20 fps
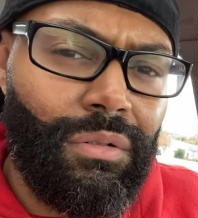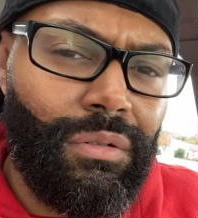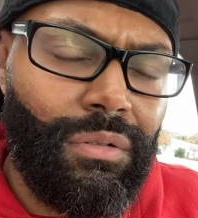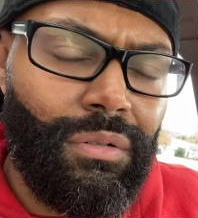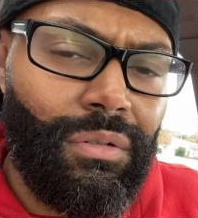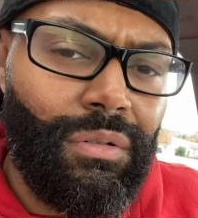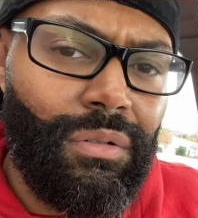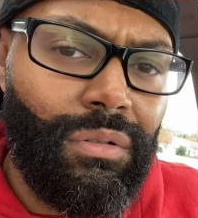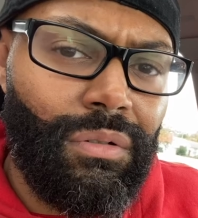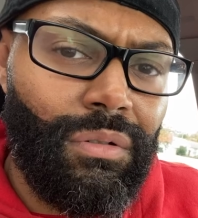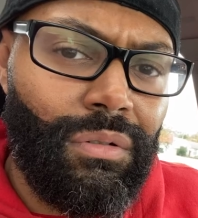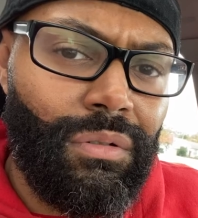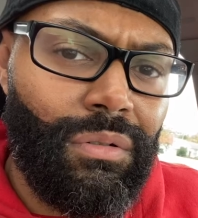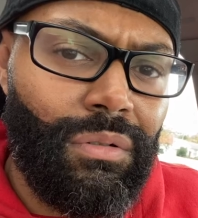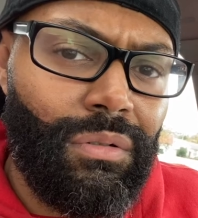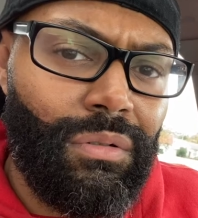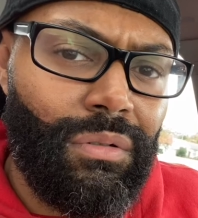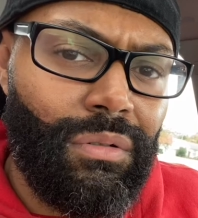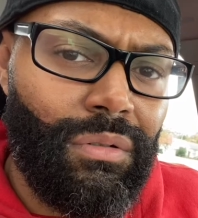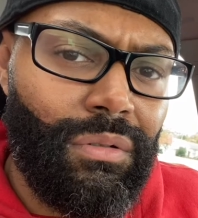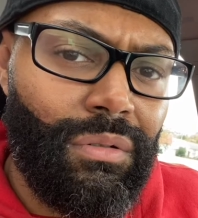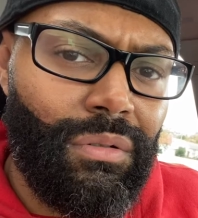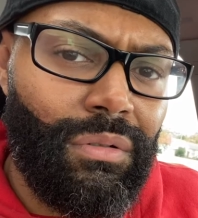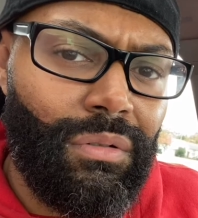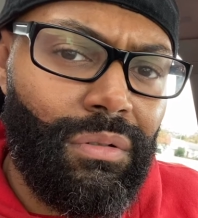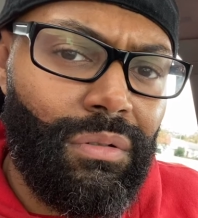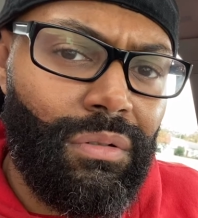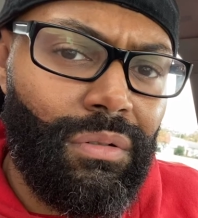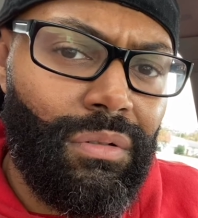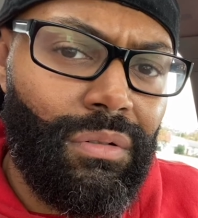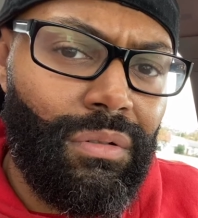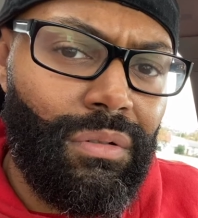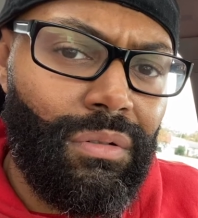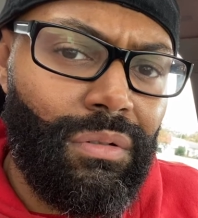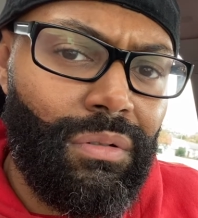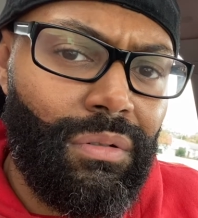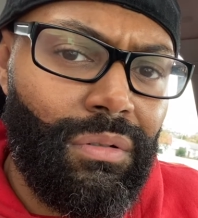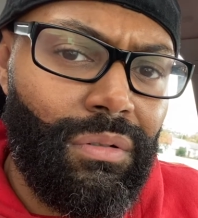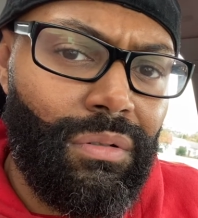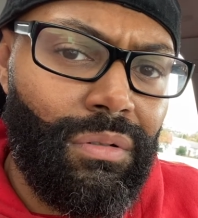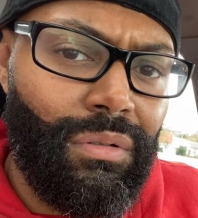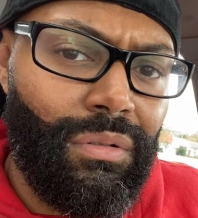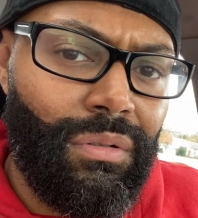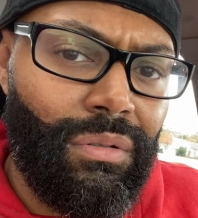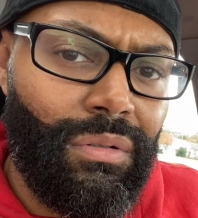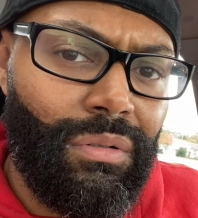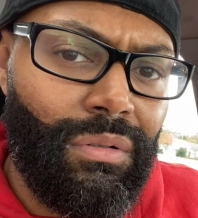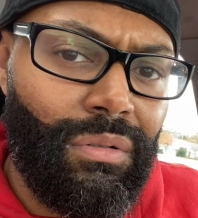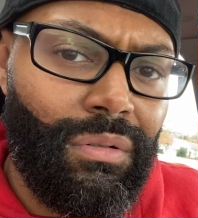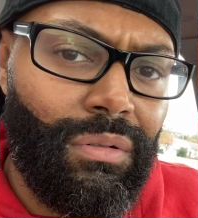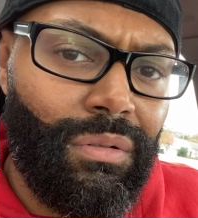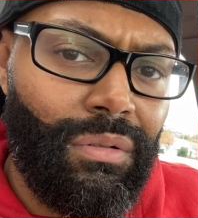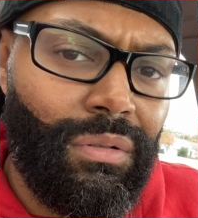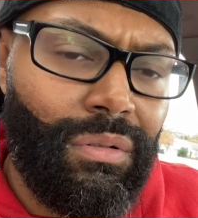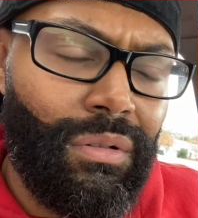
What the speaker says: (silence)